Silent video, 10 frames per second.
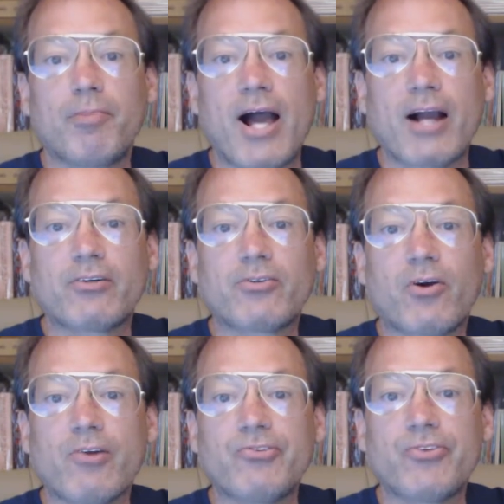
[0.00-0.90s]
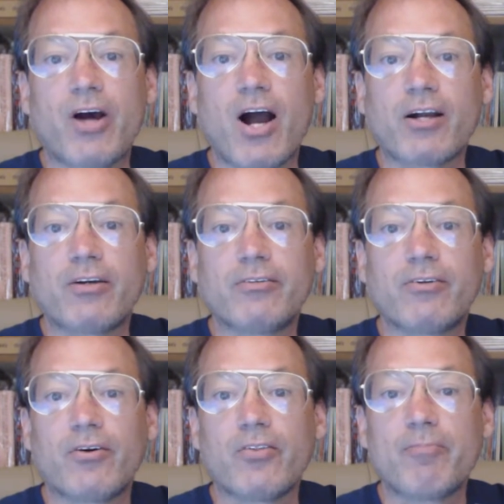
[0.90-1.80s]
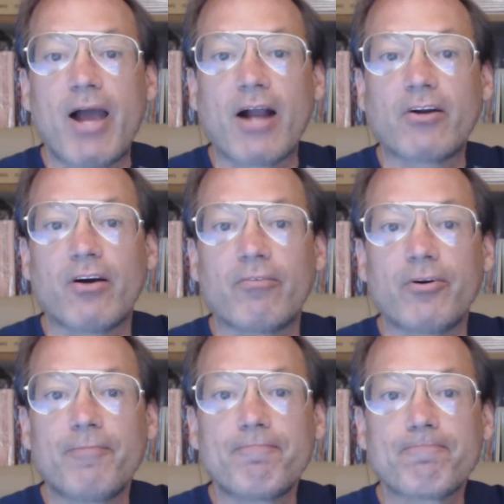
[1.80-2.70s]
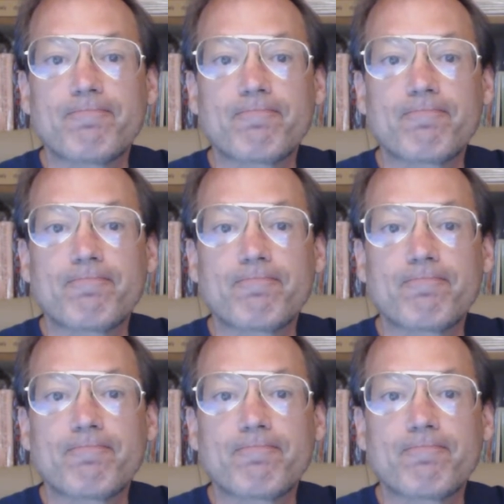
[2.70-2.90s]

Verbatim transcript: Black cardstock on the back cover.